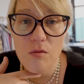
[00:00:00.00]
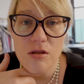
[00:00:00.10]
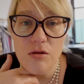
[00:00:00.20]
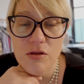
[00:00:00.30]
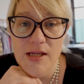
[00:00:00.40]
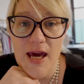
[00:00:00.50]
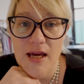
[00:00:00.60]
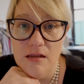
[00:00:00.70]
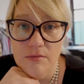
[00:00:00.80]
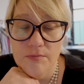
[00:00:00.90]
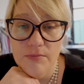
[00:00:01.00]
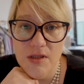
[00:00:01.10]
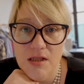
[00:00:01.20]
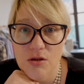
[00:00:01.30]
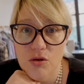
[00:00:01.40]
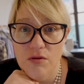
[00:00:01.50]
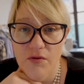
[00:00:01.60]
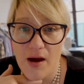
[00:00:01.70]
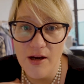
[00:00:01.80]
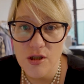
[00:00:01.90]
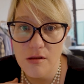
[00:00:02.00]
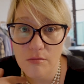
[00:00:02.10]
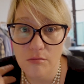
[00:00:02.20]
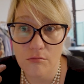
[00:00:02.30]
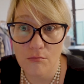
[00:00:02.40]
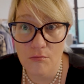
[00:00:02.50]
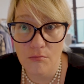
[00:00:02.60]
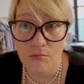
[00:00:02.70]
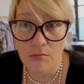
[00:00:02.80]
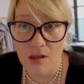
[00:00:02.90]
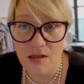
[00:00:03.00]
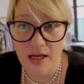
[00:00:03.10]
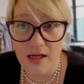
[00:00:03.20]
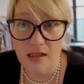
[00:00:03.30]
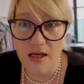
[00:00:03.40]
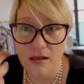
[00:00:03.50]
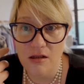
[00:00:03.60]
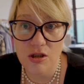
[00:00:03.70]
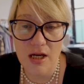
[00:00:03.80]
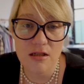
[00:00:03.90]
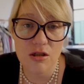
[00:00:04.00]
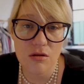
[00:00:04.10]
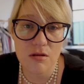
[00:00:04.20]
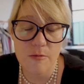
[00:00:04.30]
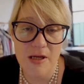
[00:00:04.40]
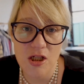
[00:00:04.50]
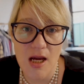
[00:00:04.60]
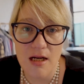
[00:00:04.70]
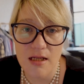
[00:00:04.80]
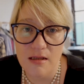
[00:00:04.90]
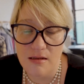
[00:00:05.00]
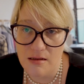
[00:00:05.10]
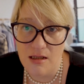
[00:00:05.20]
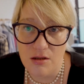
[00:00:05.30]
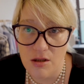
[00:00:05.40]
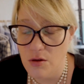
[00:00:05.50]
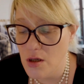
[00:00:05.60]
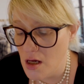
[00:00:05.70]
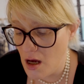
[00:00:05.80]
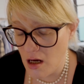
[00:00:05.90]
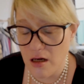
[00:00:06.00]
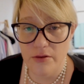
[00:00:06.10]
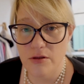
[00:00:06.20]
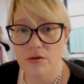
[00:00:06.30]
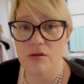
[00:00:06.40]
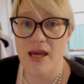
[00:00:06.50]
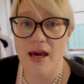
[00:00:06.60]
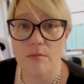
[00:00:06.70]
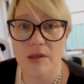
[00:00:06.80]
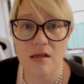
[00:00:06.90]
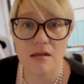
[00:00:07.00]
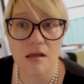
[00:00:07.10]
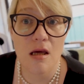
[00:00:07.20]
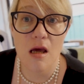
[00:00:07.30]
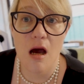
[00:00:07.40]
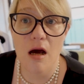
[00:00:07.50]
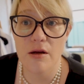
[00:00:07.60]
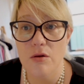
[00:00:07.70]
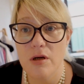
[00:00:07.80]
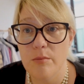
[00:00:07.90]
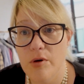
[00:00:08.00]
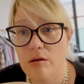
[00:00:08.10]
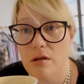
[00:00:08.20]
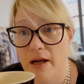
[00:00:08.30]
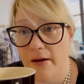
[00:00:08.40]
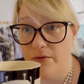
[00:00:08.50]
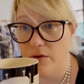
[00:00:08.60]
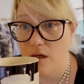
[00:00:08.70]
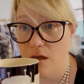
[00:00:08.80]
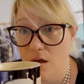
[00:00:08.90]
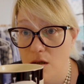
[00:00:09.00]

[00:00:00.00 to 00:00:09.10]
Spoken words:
too scared to do the fashion second year, because you had to choose a speciality in year 2. And I was too scared because I'd already broken every